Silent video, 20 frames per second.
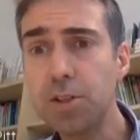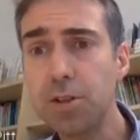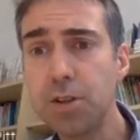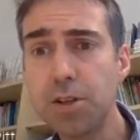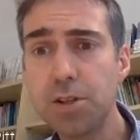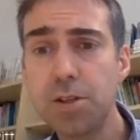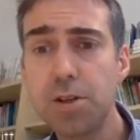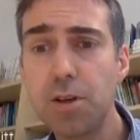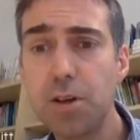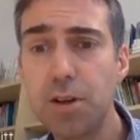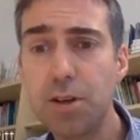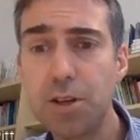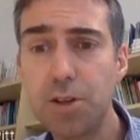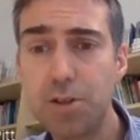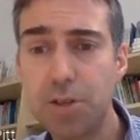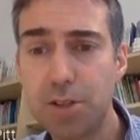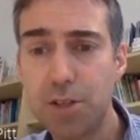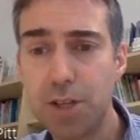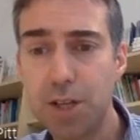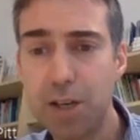So that's an
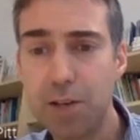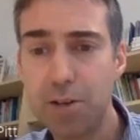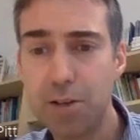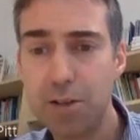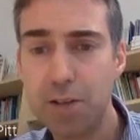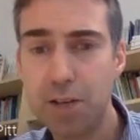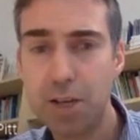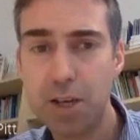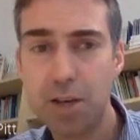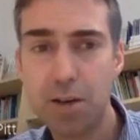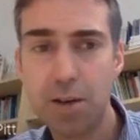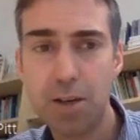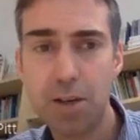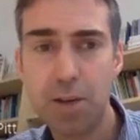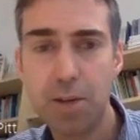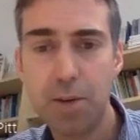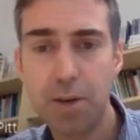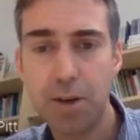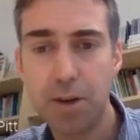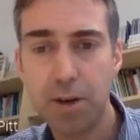interesting area to
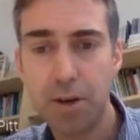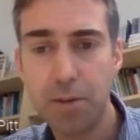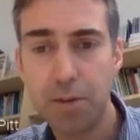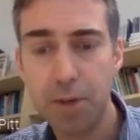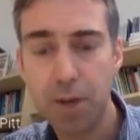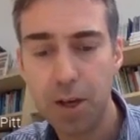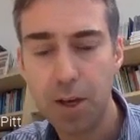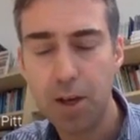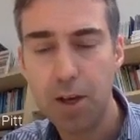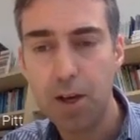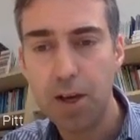keep an eye